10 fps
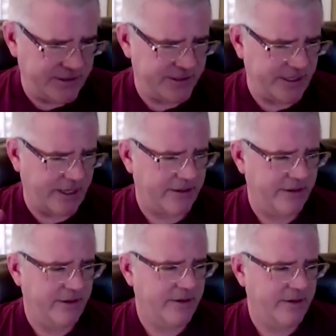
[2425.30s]
she's like,
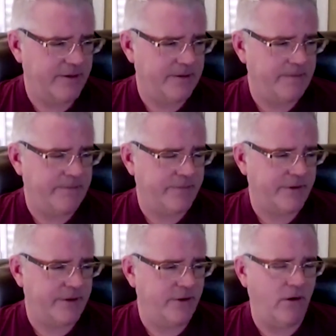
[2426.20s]

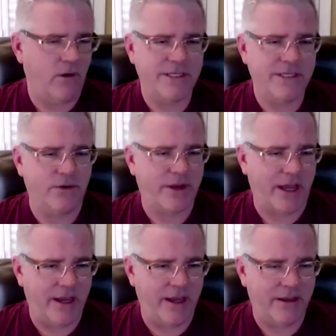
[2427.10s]
you're always
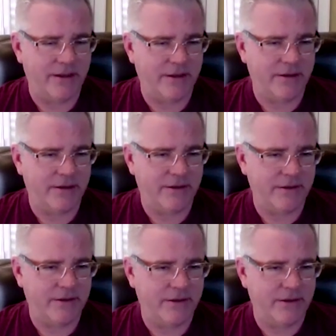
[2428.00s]
okay.
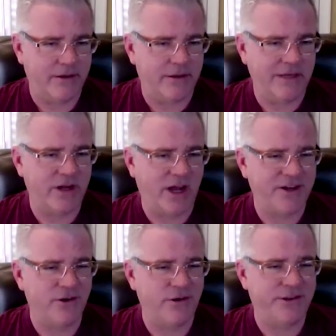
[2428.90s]
Even
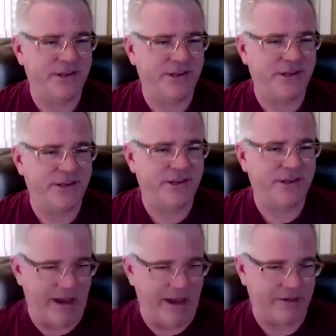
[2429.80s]
on your
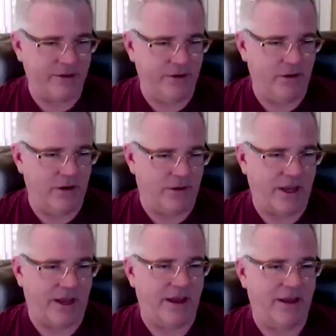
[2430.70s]
deathbed, you're okay,
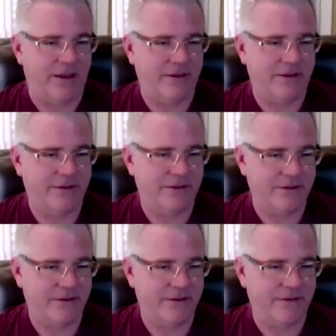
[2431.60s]
mm.
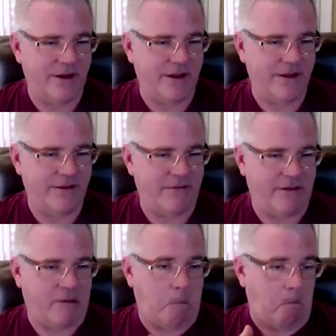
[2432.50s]
right?
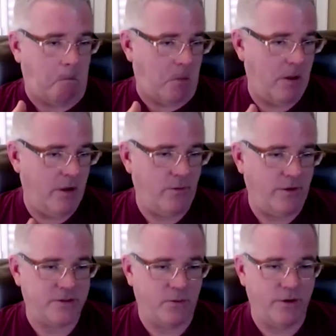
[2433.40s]
Like,
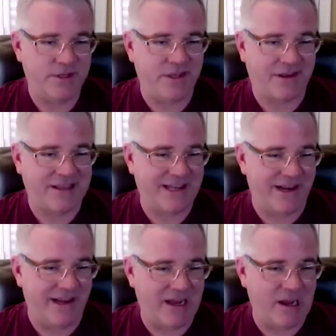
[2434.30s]
what's the worst that's going to